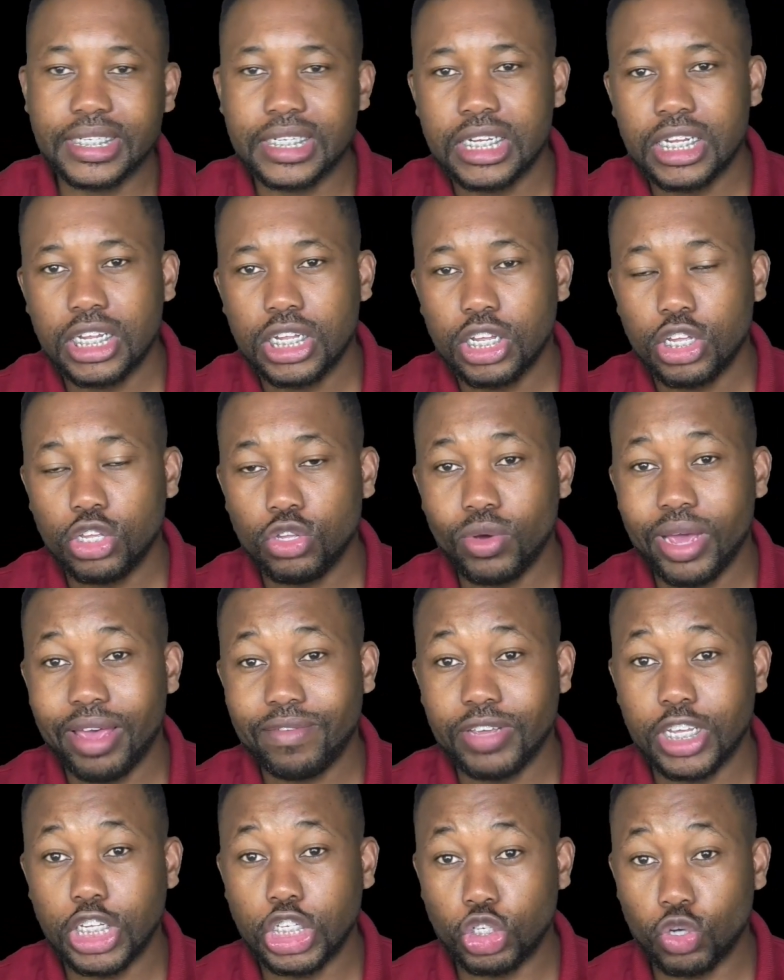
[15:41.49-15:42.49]
you have
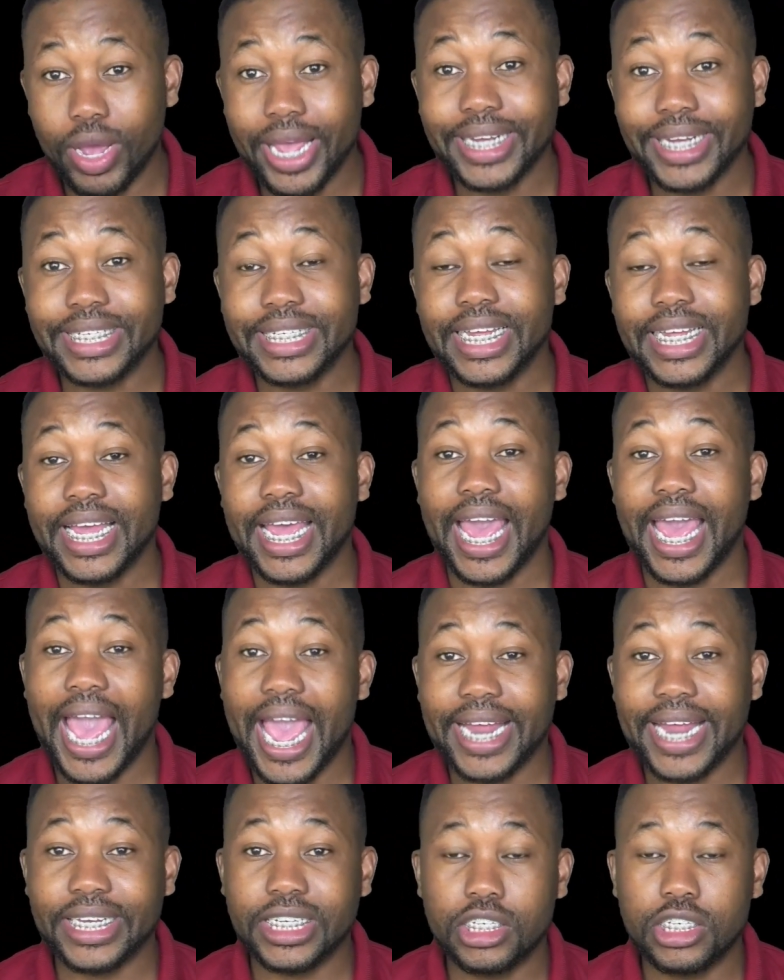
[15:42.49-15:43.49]
enjoyed and